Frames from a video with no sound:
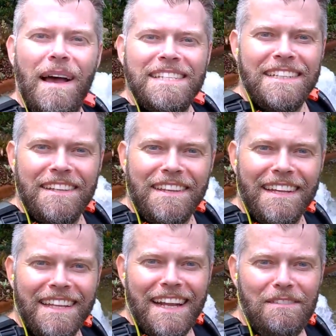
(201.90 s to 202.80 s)
amazing to
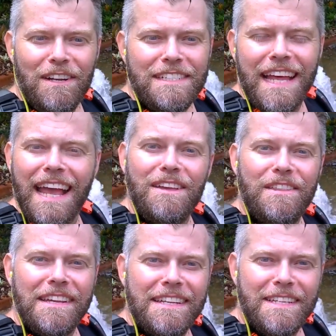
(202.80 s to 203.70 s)
think that even on a day you
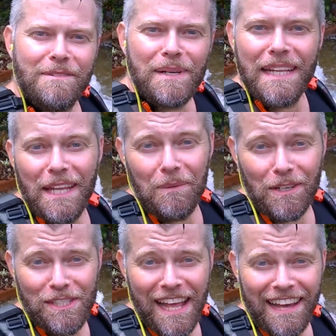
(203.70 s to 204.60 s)
think is completely
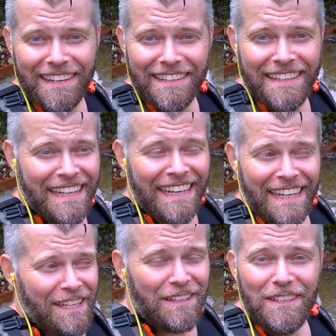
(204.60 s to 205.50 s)
washed out and
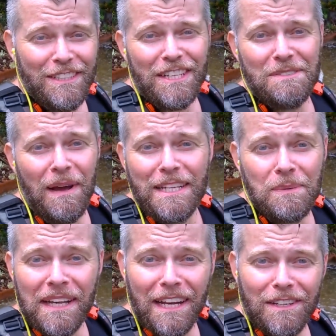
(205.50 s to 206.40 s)
you just might as
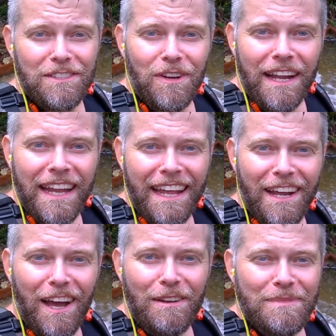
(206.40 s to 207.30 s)
well get on a train and head
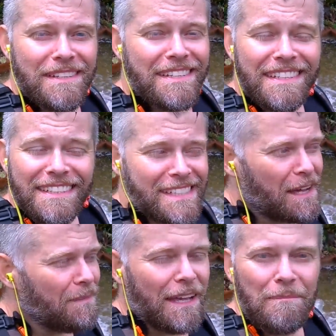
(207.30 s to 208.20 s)
home,
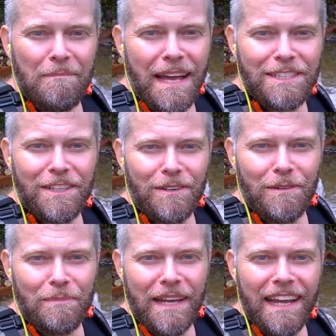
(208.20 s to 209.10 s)
something magical
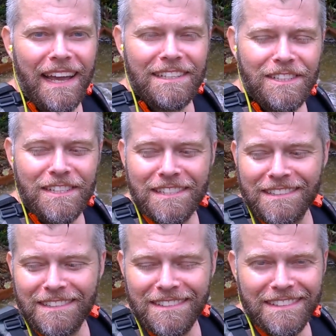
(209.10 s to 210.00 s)
will appear and just
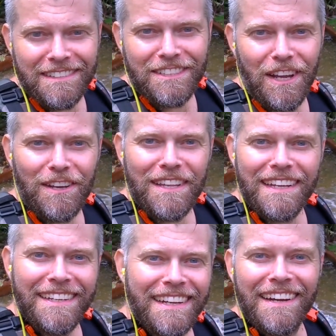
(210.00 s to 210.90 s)
show you
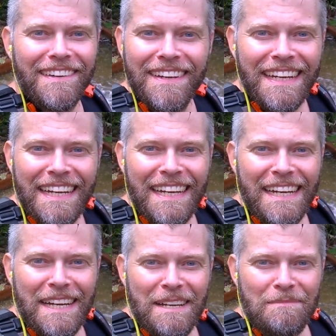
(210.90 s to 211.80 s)
that, you know,
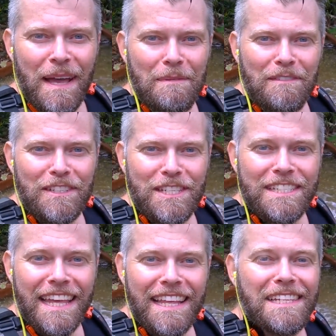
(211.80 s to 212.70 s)
maybe if you just
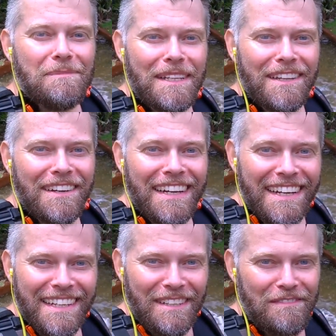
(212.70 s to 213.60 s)
stay that little bit
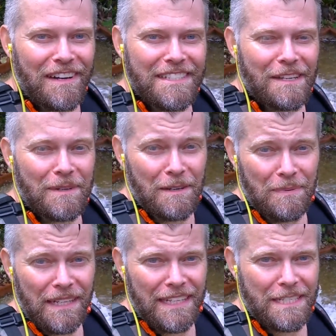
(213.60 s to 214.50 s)
longer, you'll find something
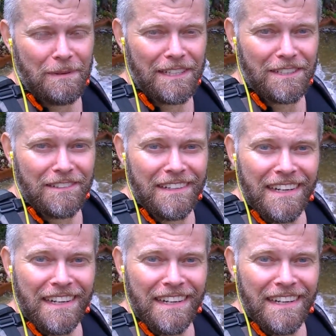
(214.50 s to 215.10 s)
completely special.